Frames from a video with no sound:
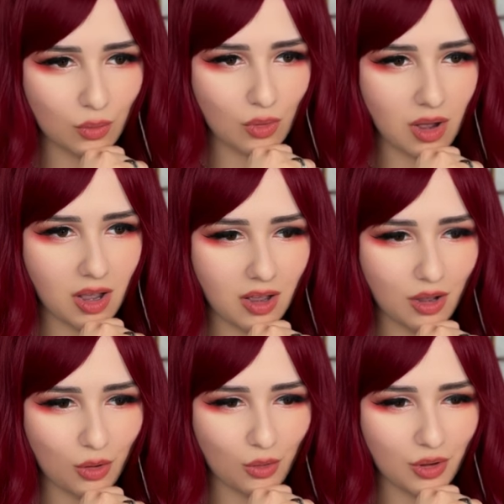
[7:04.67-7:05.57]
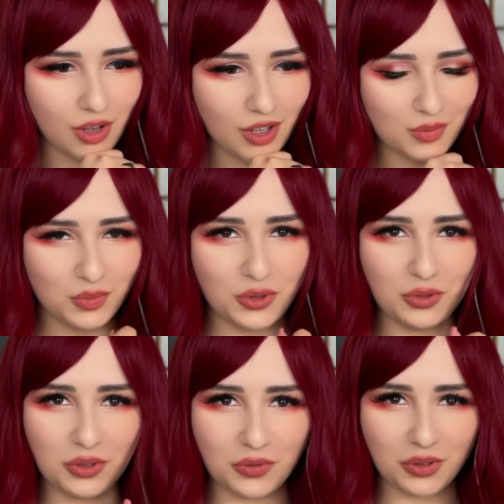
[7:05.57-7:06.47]
Wow.
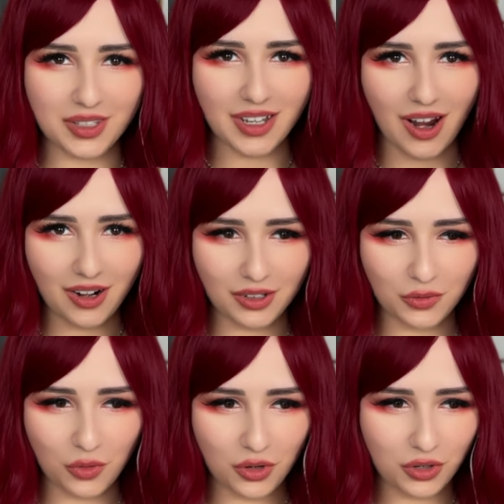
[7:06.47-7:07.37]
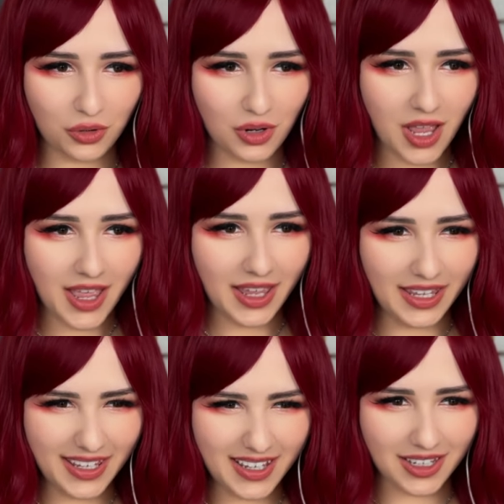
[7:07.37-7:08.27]
Beautiful Scarlet Warrior.
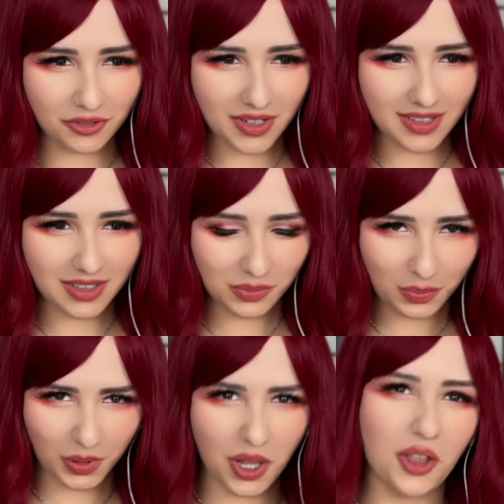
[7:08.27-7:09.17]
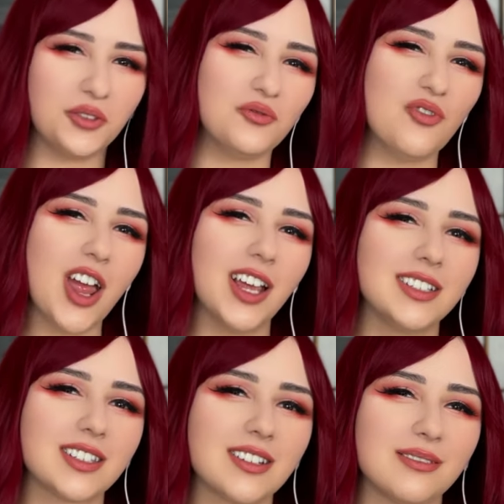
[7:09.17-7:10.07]
IGRIS, the Blood
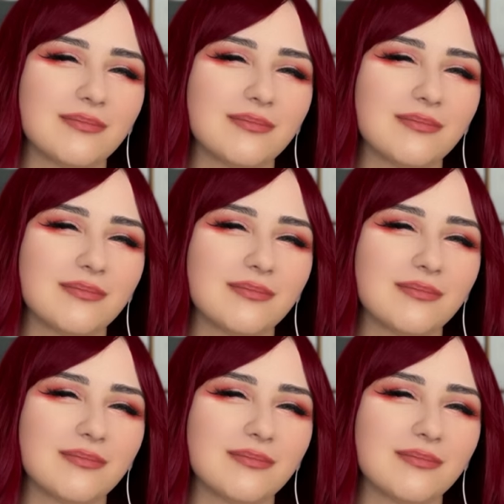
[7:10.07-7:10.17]
Red.